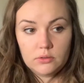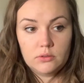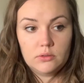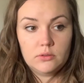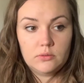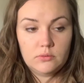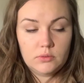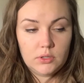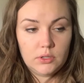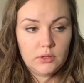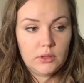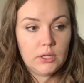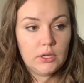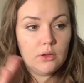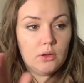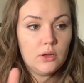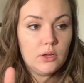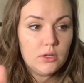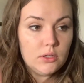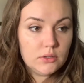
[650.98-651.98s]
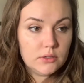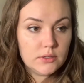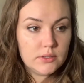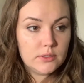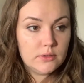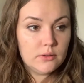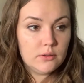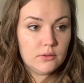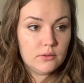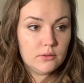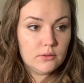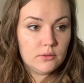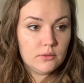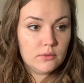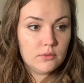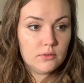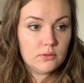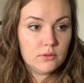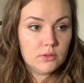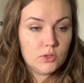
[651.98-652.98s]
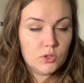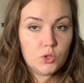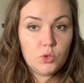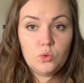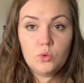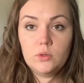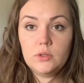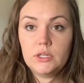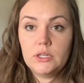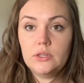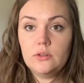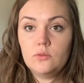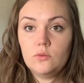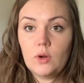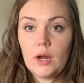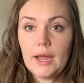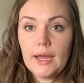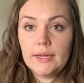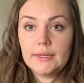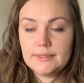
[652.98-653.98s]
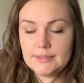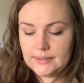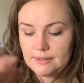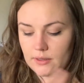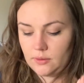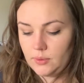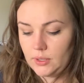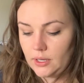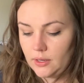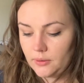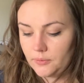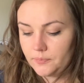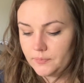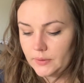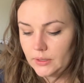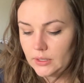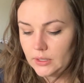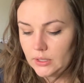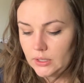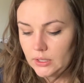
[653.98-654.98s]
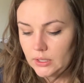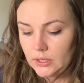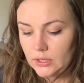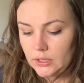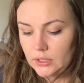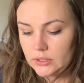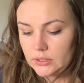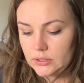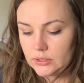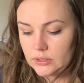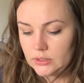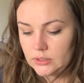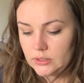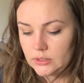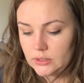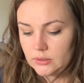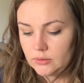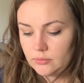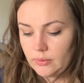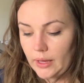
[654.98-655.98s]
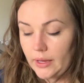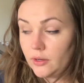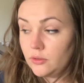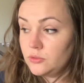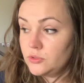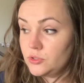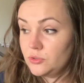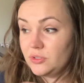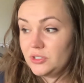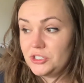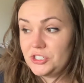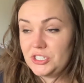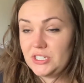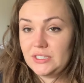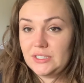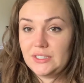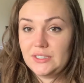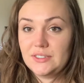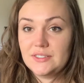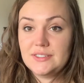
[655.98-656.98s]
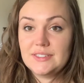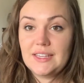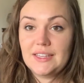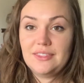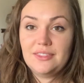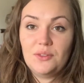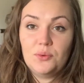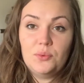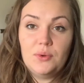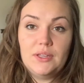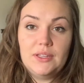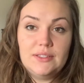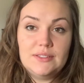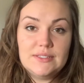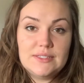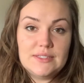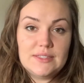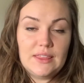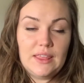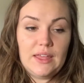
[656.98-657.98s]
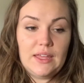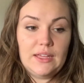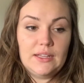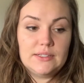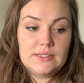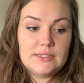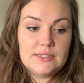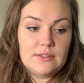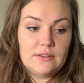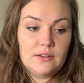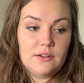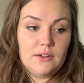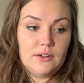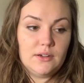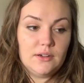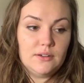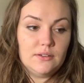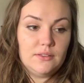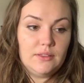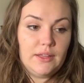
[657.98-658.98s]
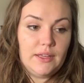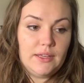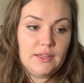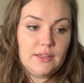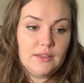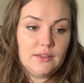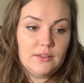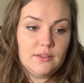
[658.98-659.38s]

What are they called? Cooling racks. There we go. Outdoor chairs. Get the ones that are like